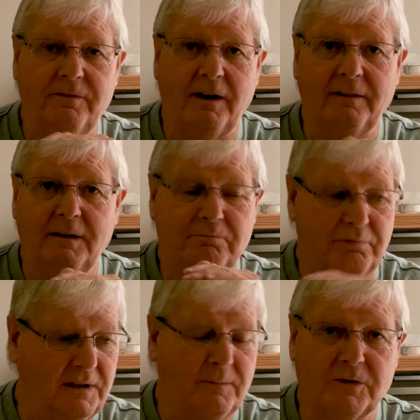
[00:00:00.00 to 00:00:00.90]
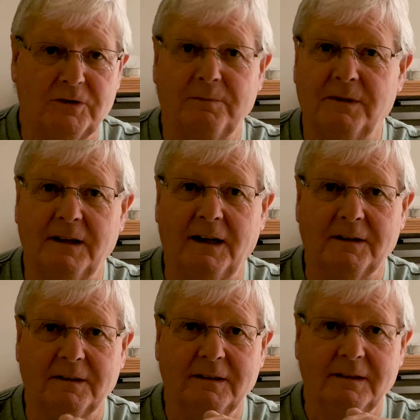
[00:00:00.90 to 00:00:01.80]
very pretty much up to
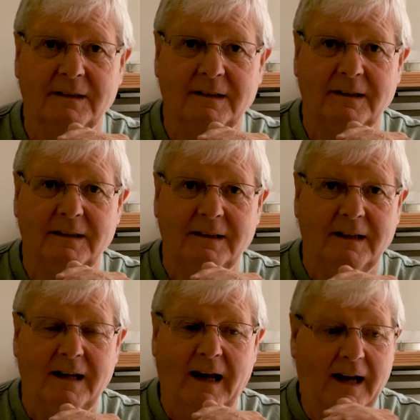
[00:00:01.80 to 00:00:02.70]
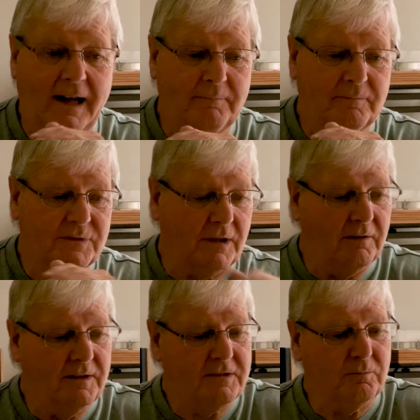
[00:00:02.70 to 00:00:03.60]
date.
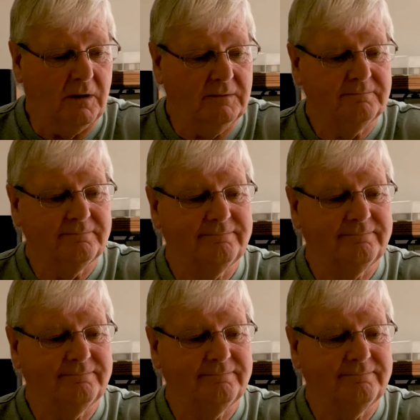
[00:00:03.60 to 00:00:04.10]
So this one,